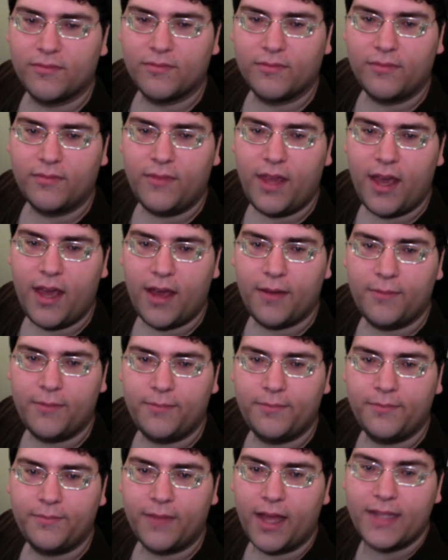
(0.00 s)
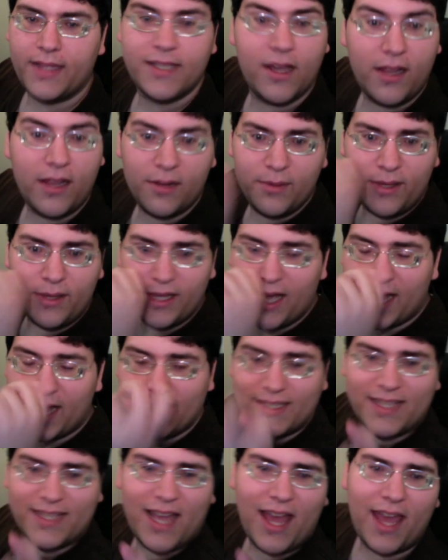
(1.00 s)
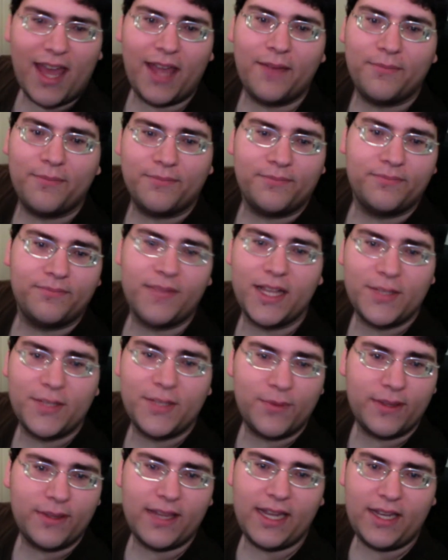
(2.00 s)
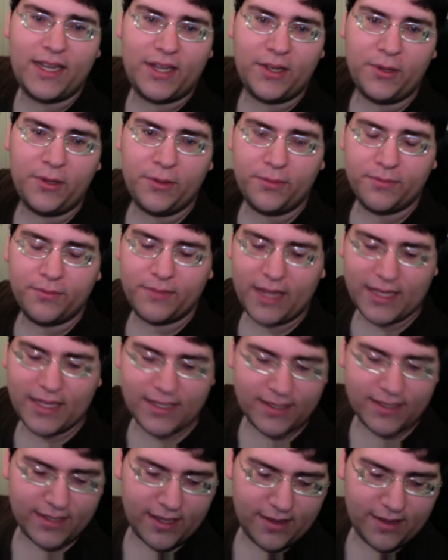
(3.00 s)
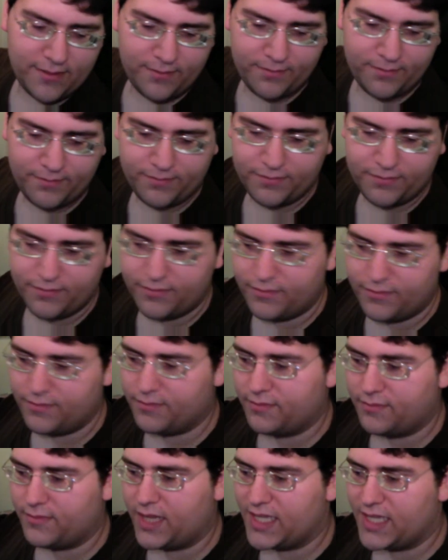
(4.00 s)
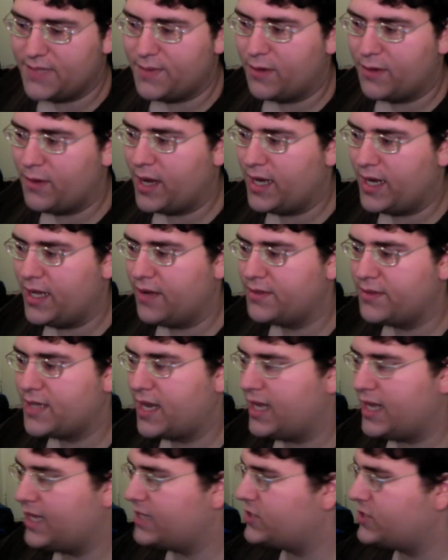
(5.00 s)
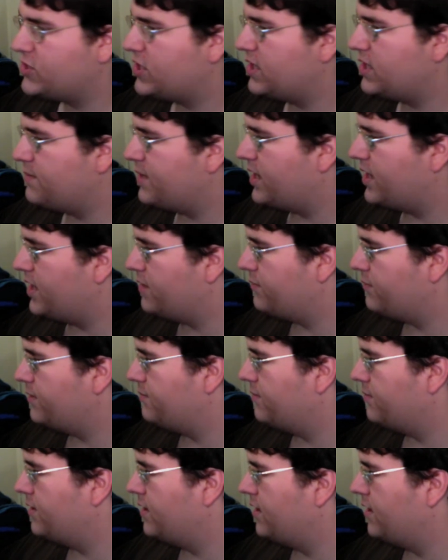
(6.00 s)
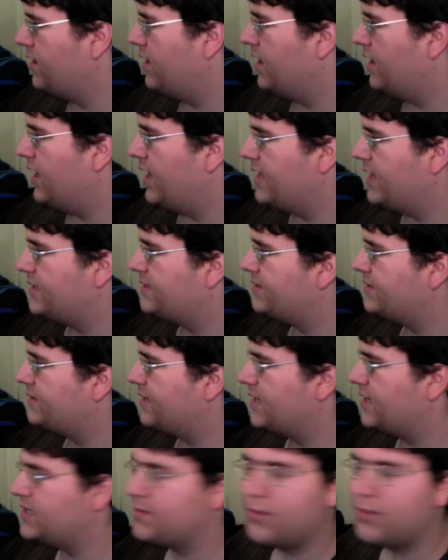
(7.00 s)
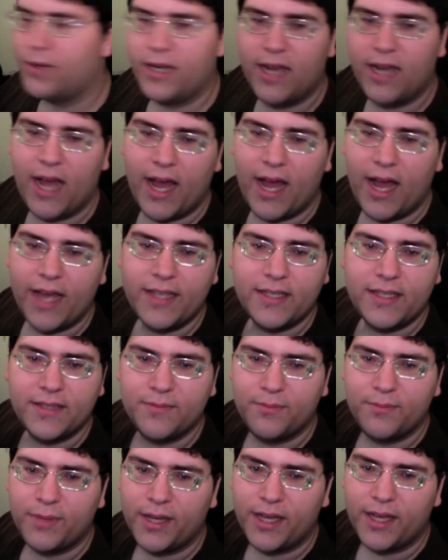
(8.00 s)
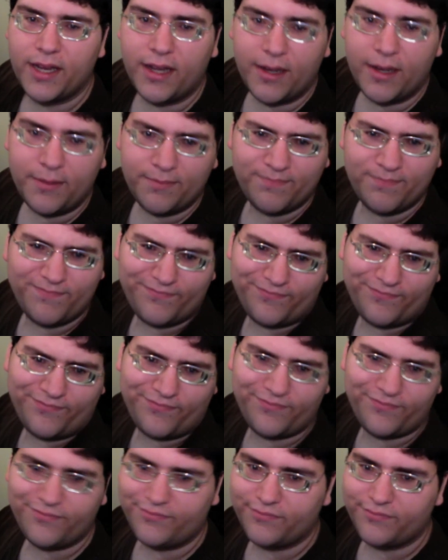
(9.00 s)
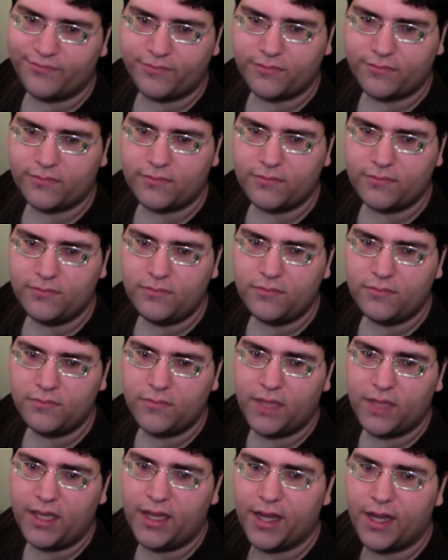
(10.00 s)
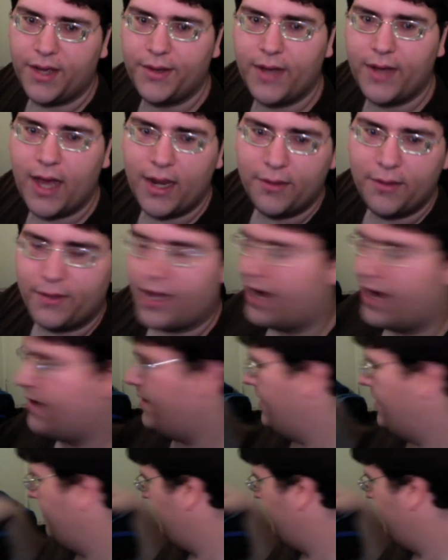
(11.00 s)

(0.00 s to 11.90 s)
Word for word: yeah that's all I really got to say. That's what they do. That's um, that's my radios. I didn't get to show you my other one. It's it's pretty nice, but um, you know, I don't carry it